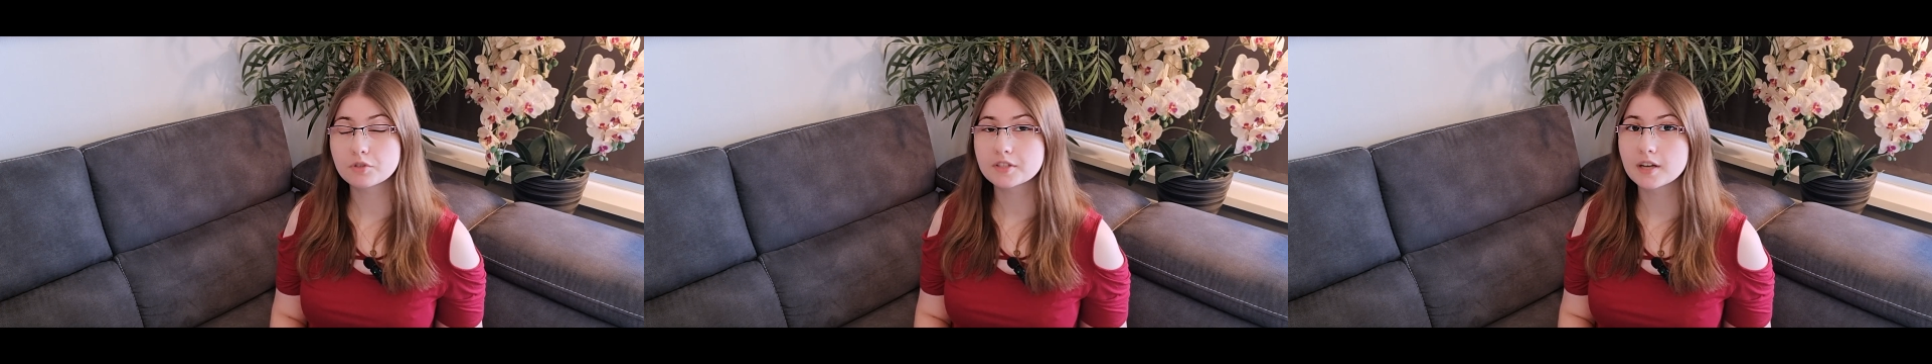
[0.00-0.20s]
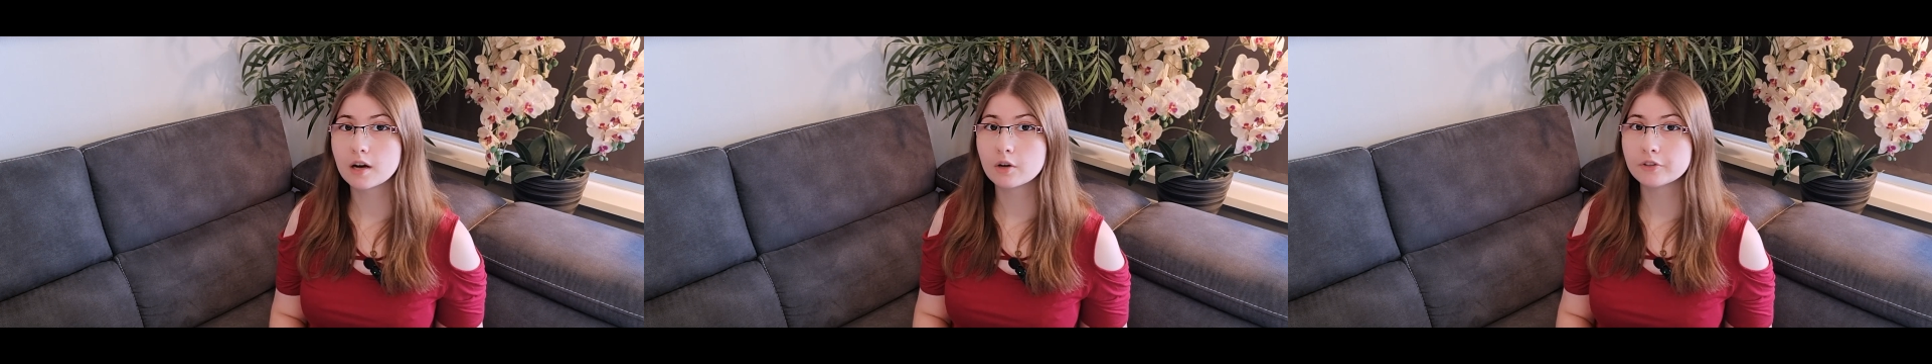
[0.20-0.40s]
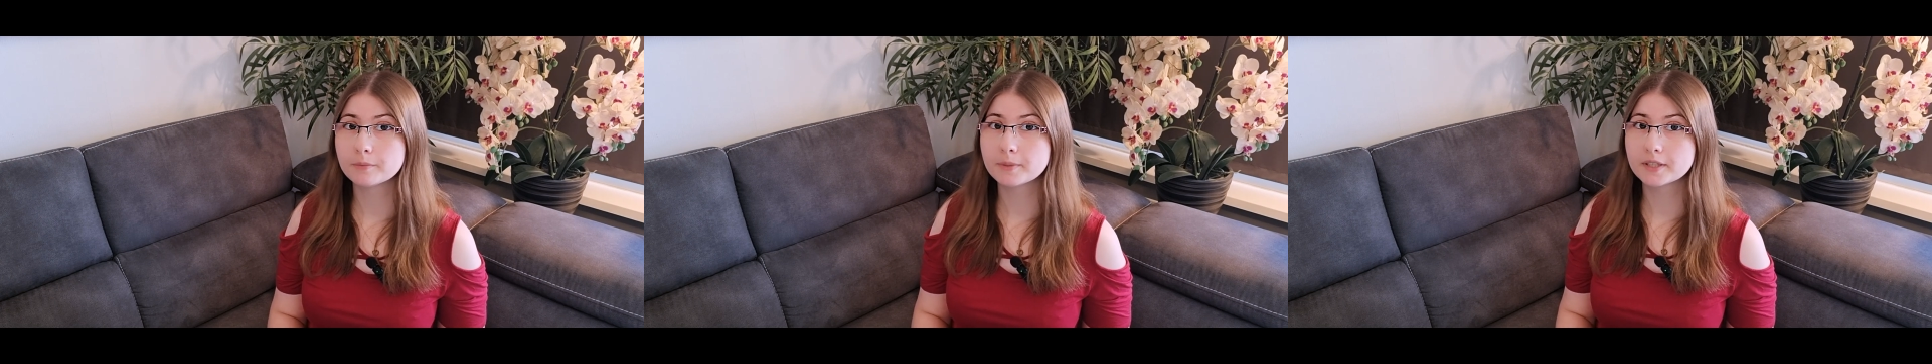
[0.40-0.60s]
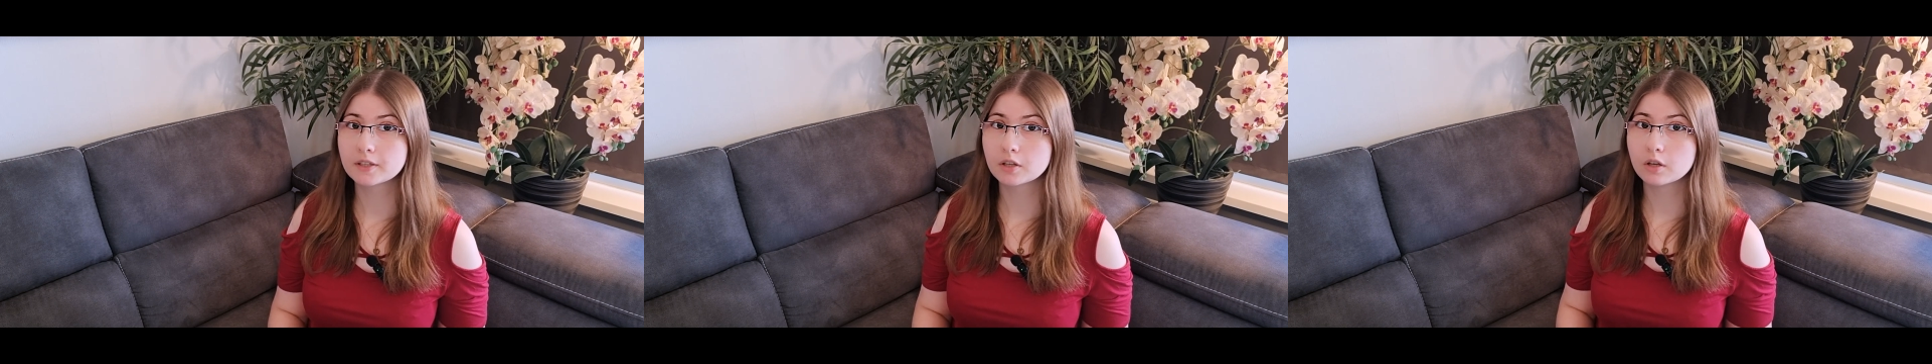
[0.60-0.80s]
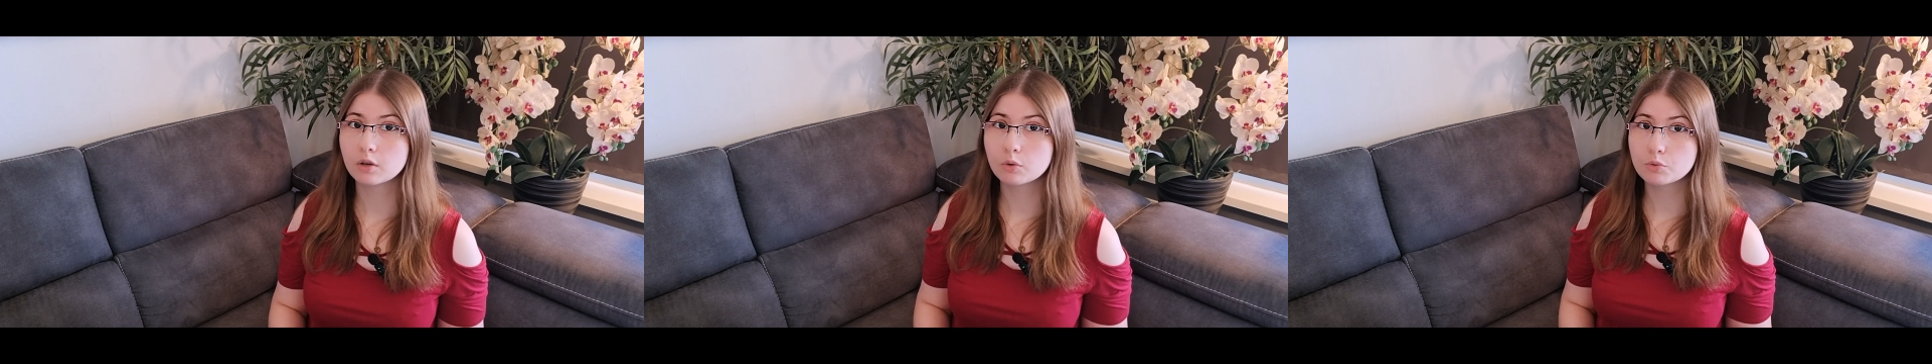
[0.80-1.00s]
sound a bit
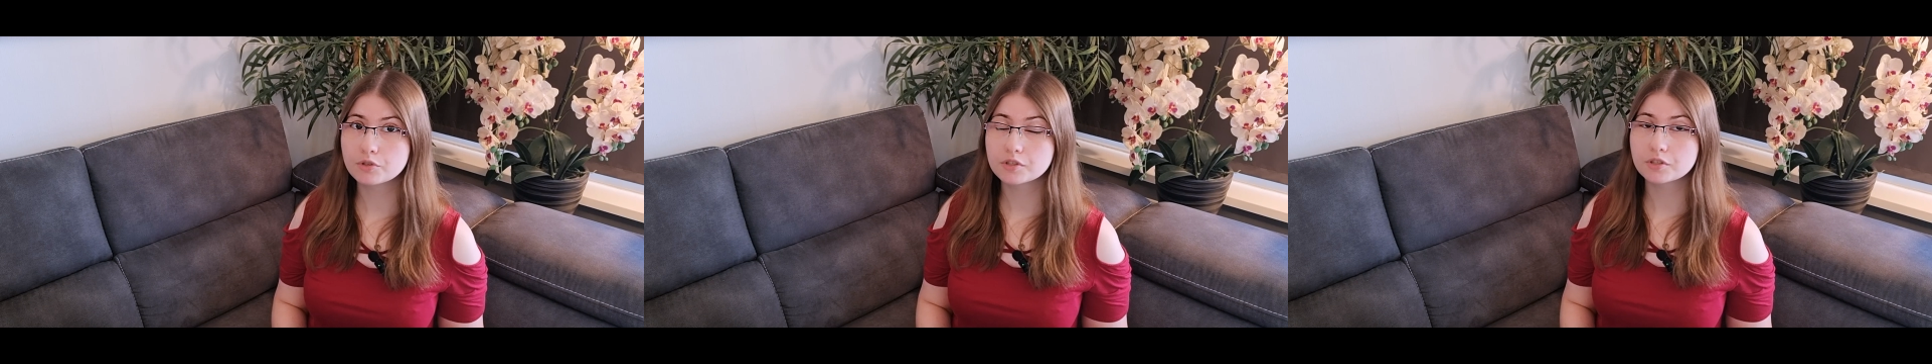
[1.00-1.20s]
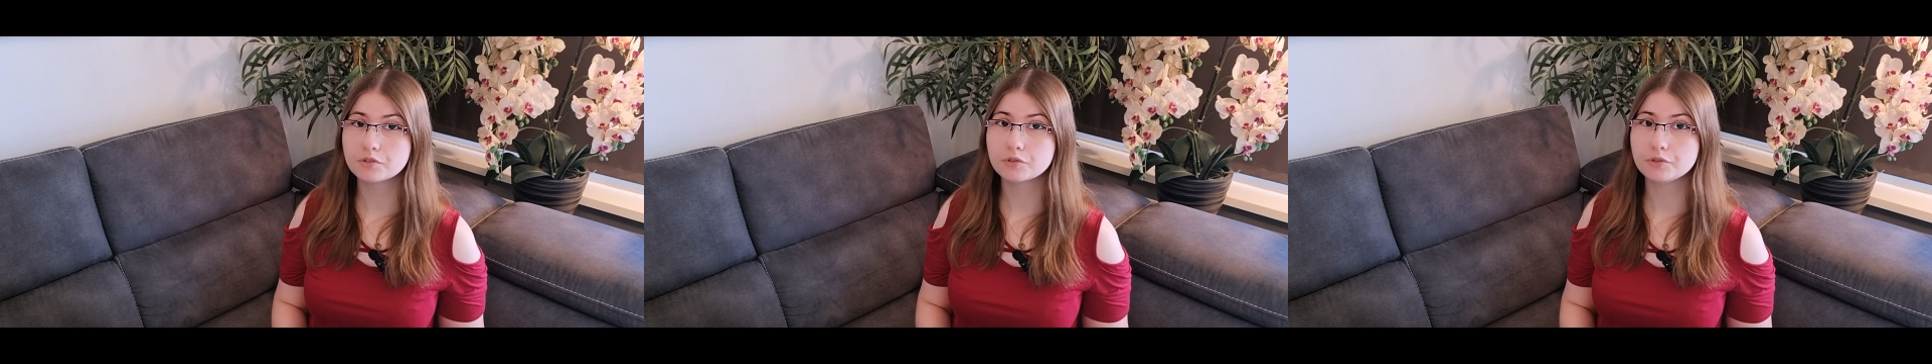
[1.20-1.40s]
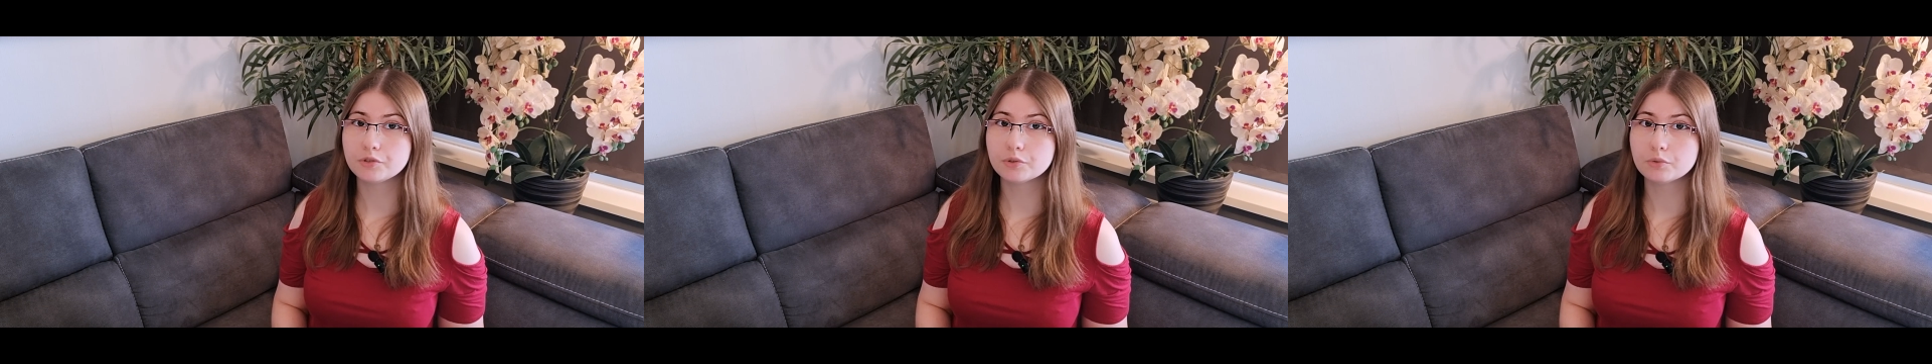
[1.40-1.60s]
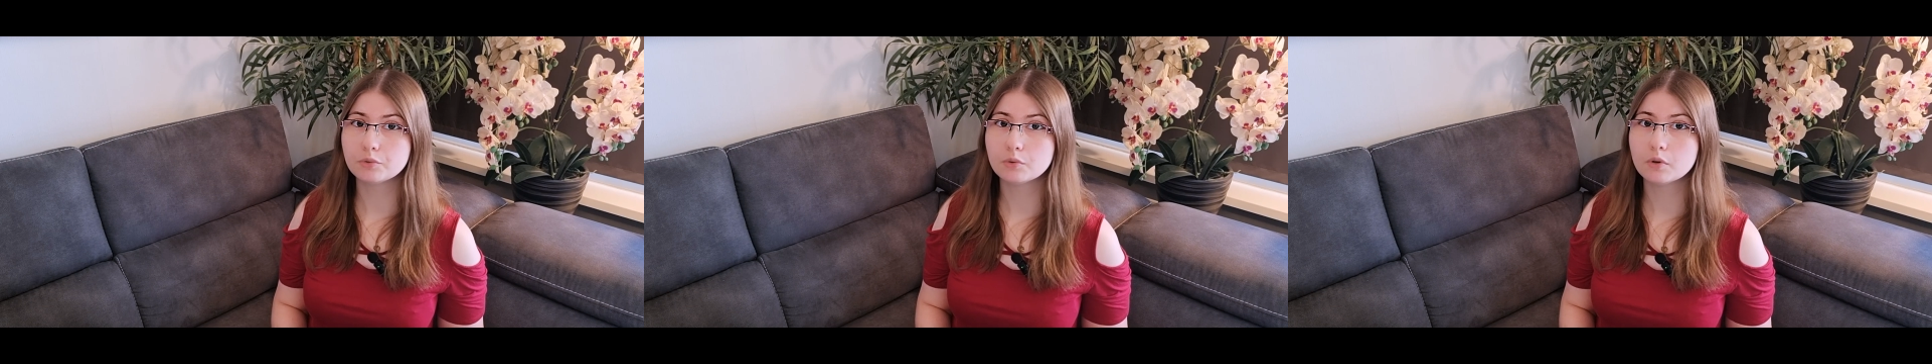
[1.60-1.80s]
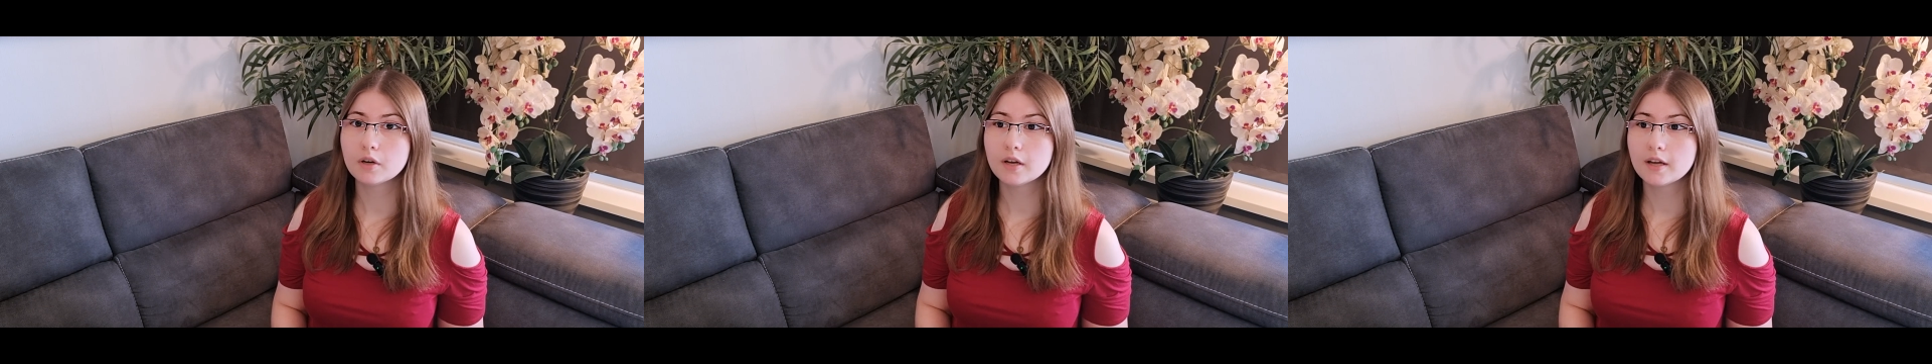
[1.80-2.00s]
closer to
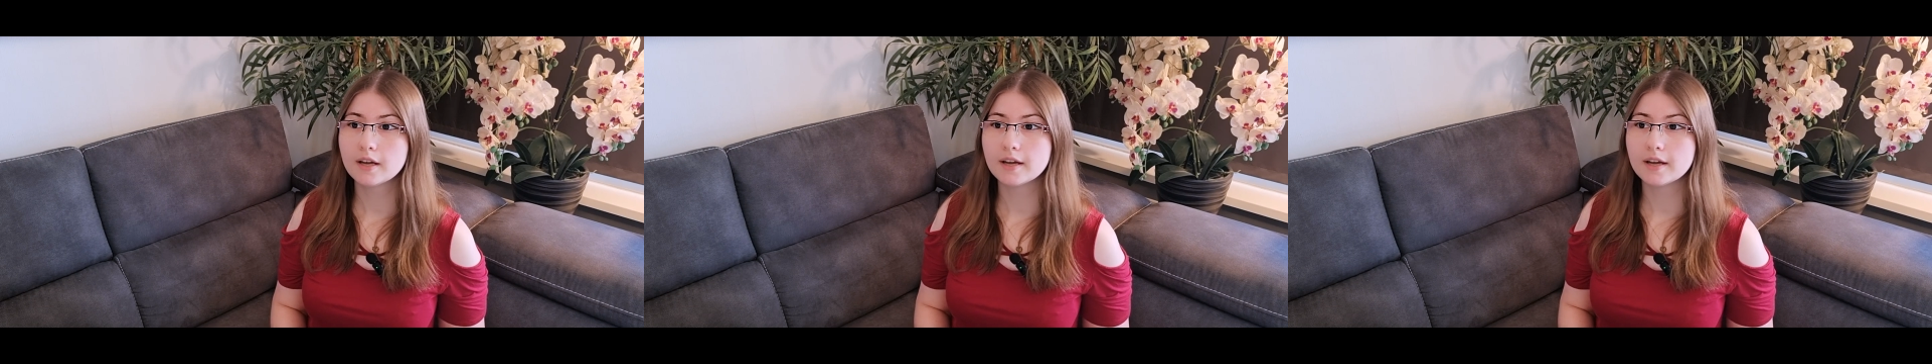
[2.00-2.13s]
you.